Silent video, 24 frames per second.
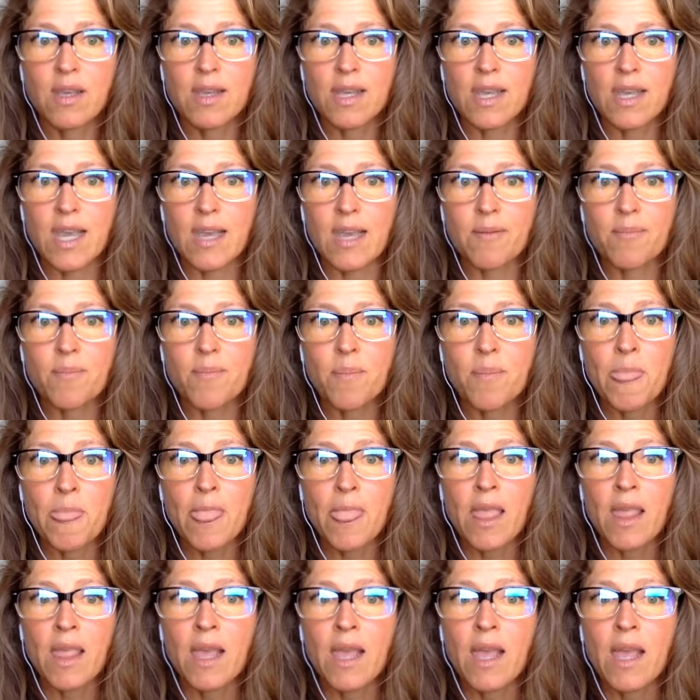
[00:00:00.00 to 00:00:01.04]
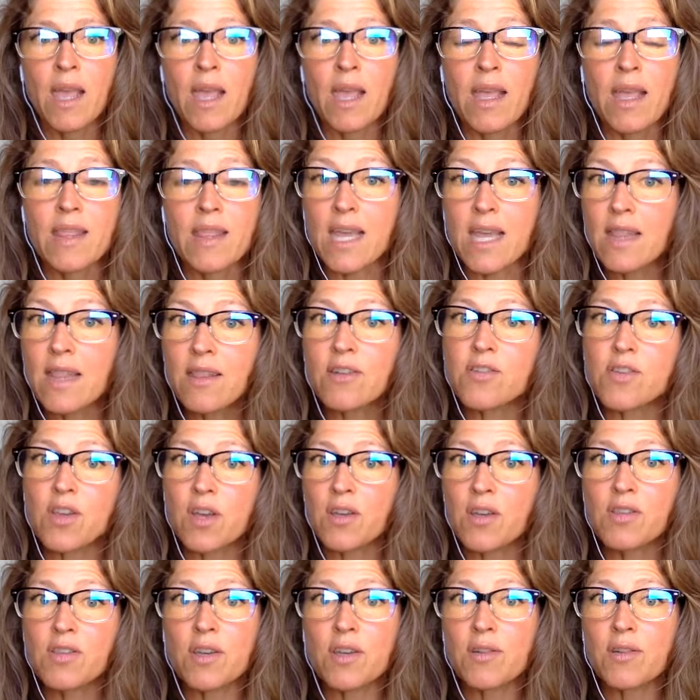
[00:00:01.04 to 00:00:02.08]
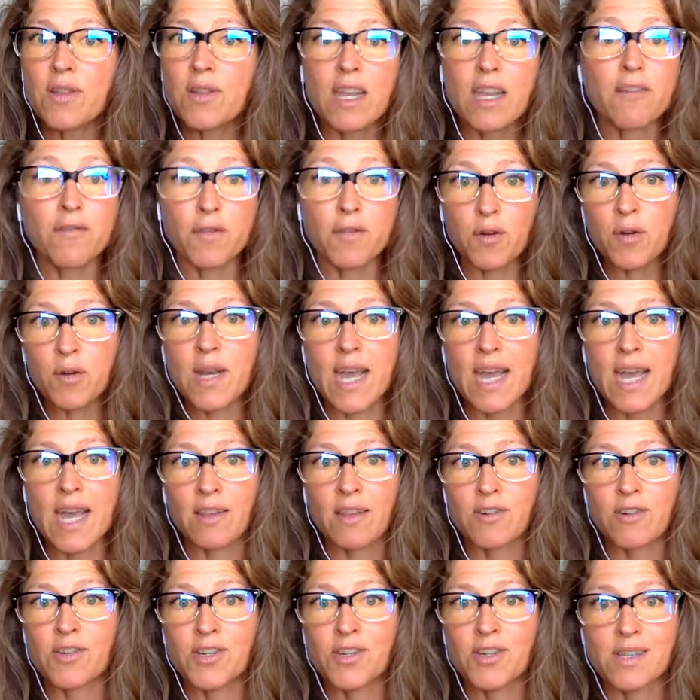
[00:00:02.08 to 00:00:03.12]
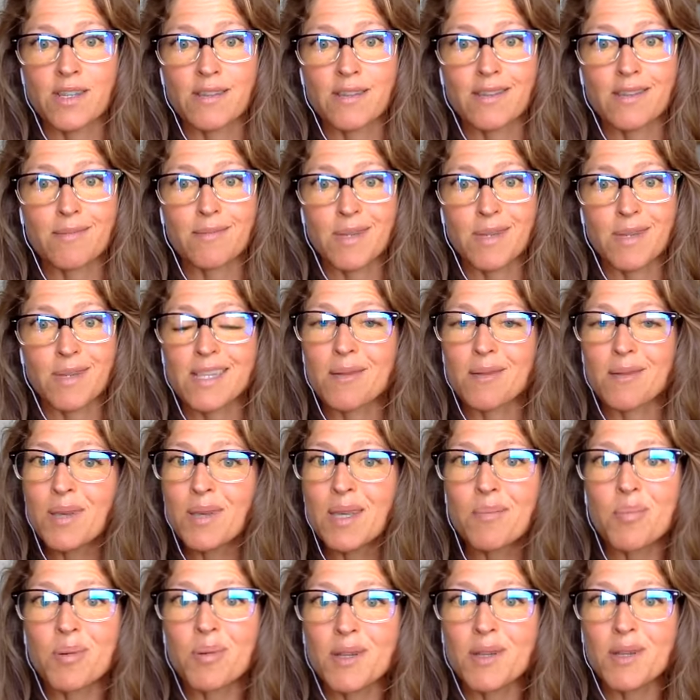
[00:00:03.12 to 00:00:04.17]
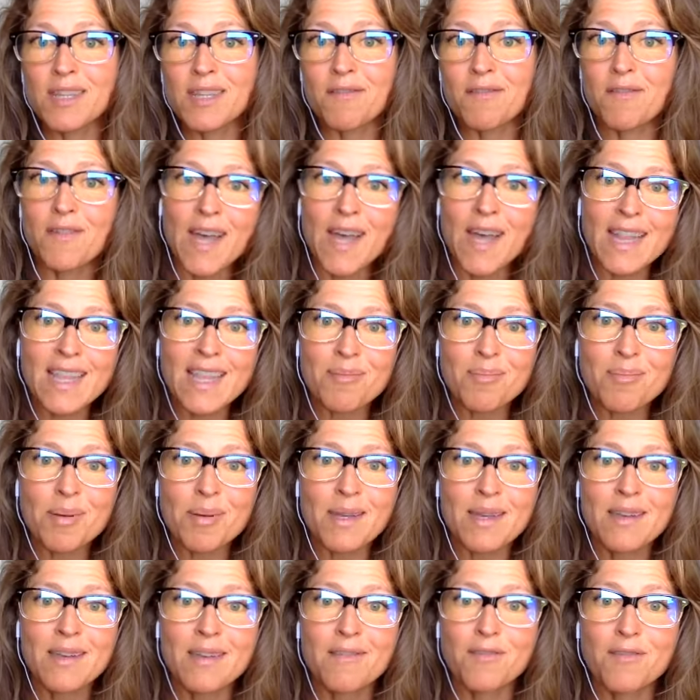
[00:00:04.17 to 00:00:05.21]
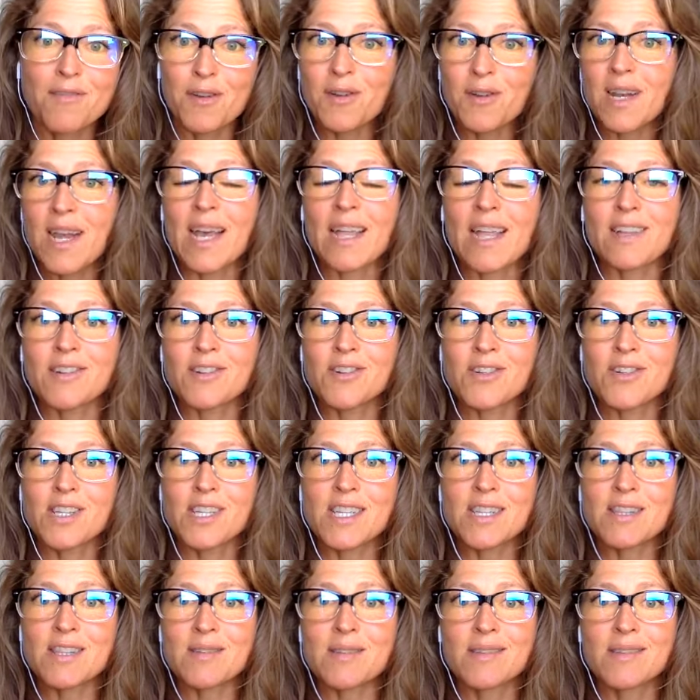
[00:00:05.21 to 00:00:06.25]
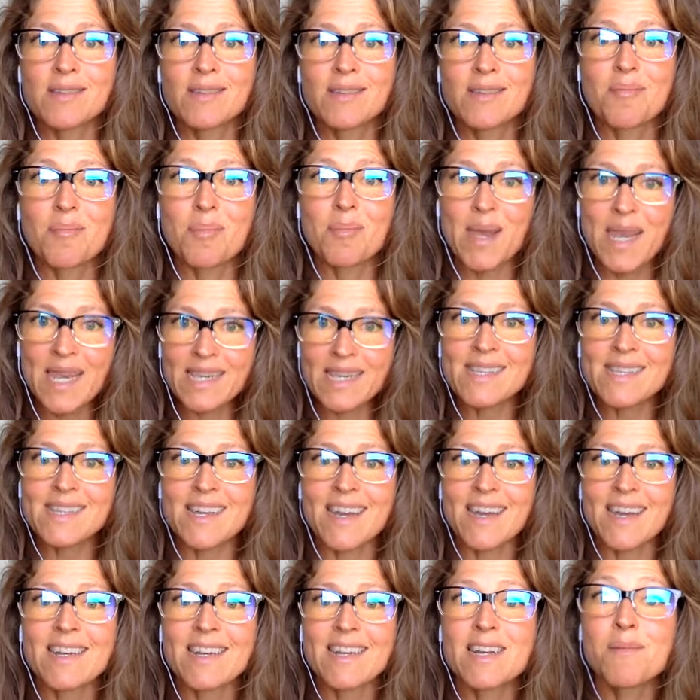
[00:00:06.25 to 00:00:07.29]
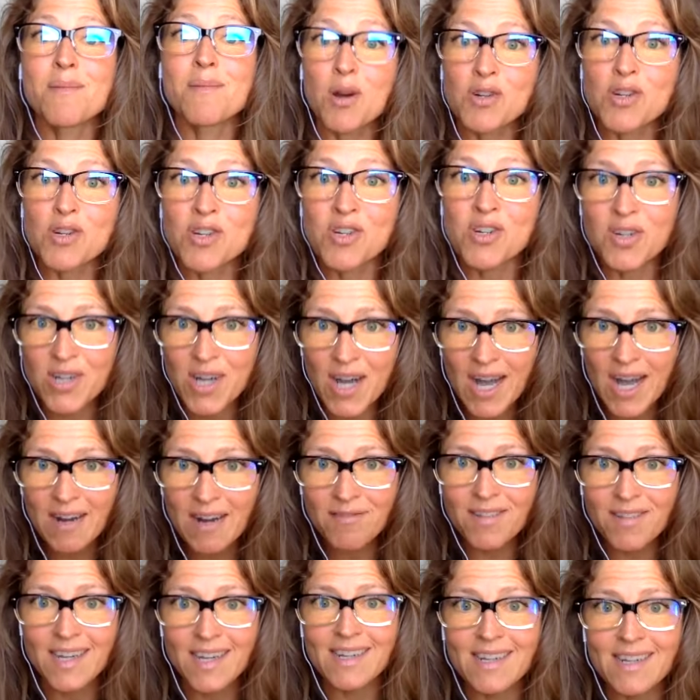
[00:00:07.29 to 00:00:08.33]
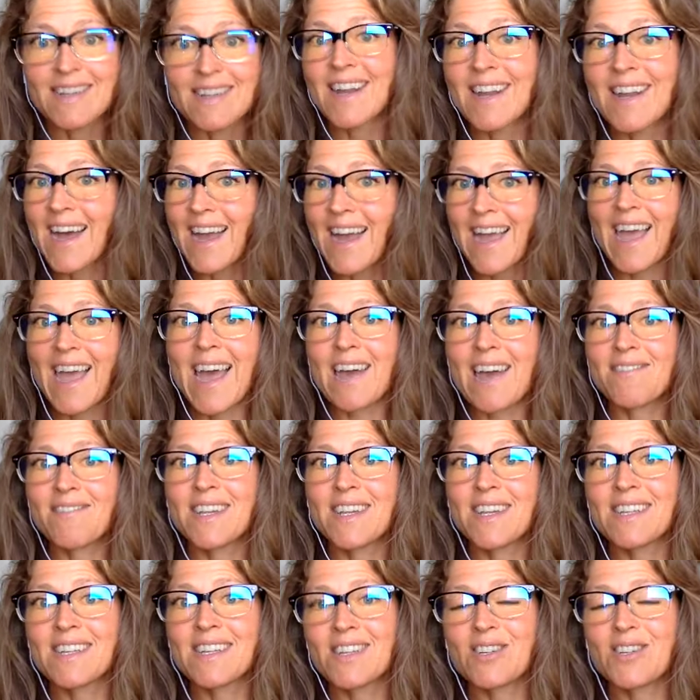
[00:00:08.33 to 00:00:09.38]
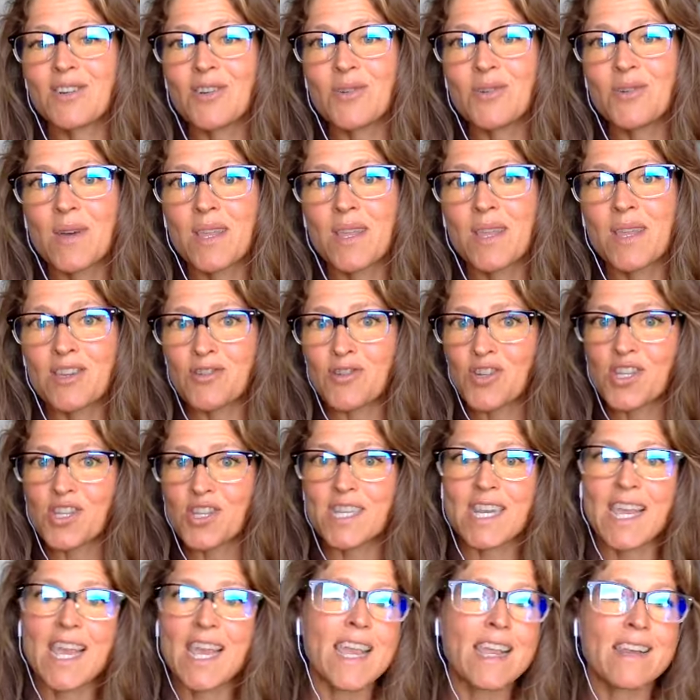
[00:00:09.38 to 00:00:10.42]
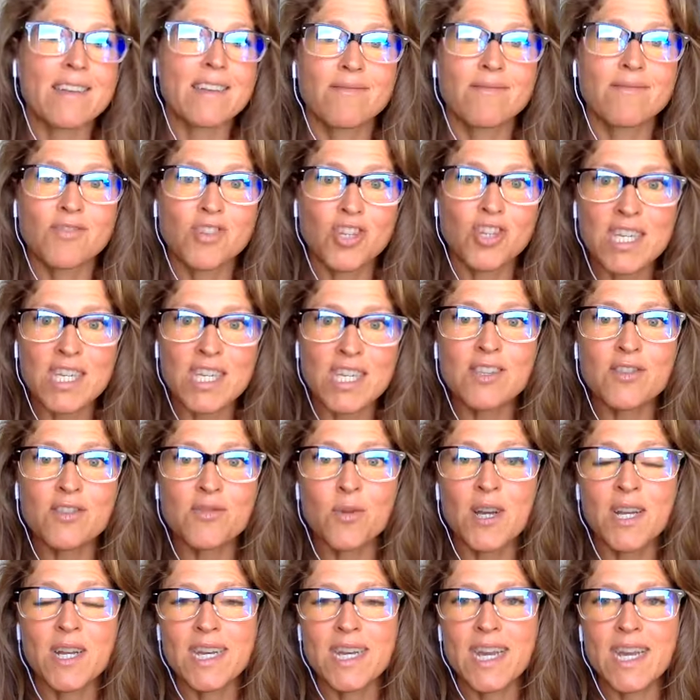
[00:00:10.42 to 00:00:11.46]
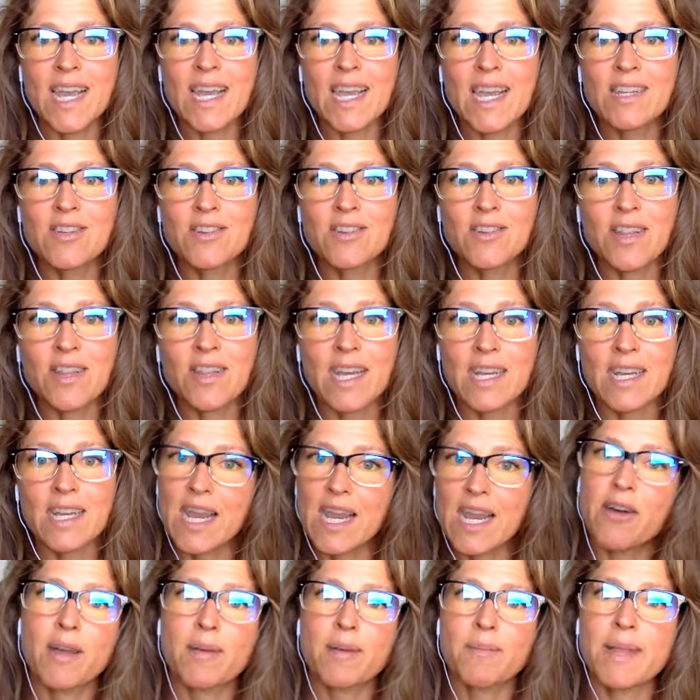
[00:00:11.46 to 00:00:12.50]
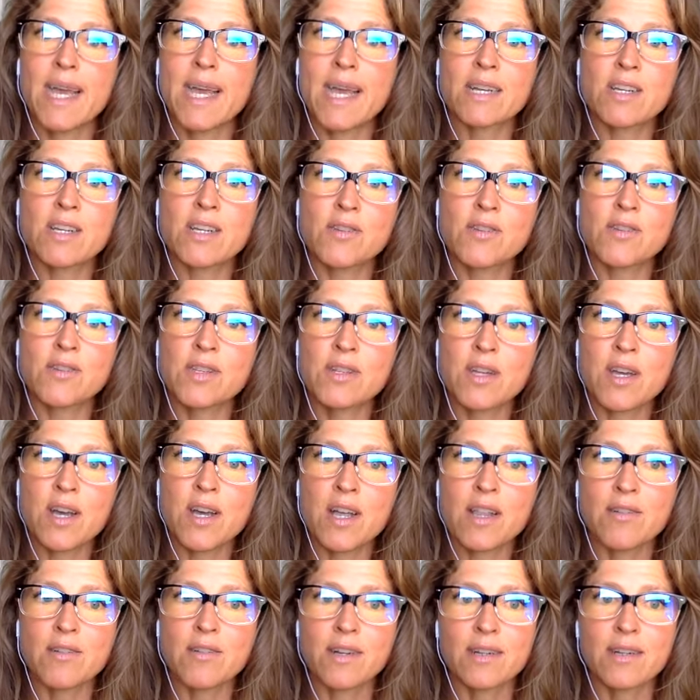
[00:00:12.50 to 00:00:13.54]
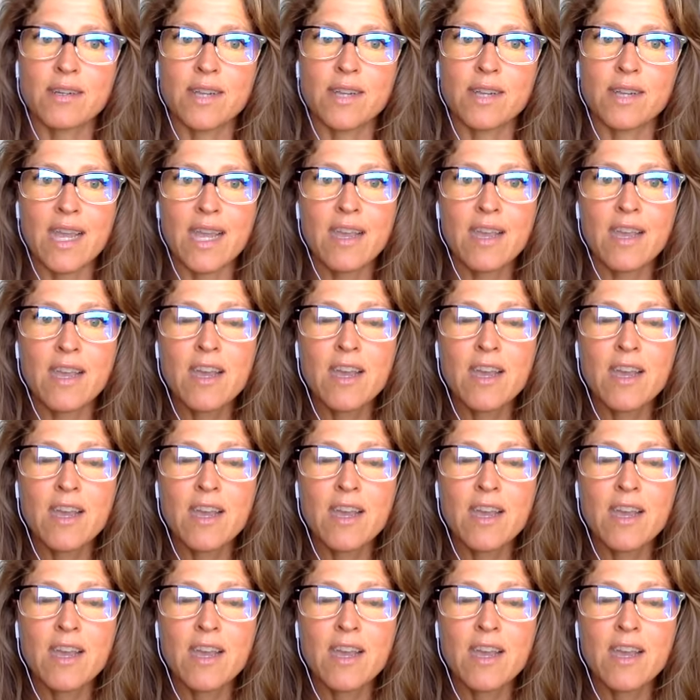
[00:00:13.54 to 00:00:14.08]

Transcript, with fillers: Okay. Then there's also like food allergens. I mean, some people develop food allergies based on an emotional conflict, not having to do with you just ate cheese one day and you're like, now I'm lactose intolerant. Okay.